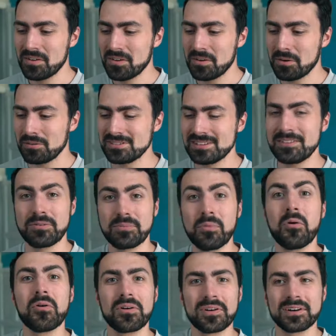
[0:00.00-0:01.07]
what was even
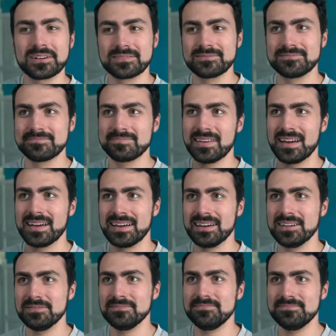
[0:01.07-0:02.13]
more
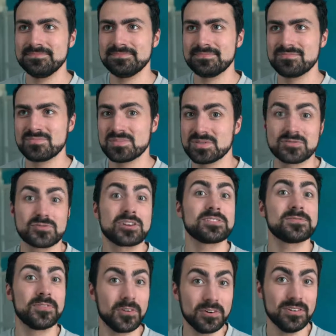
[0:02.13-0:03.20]

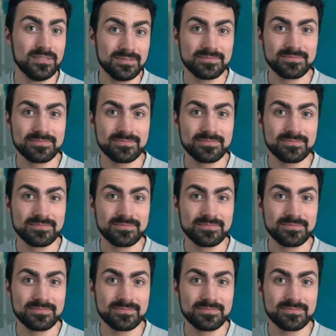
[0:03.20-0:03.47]
stressful,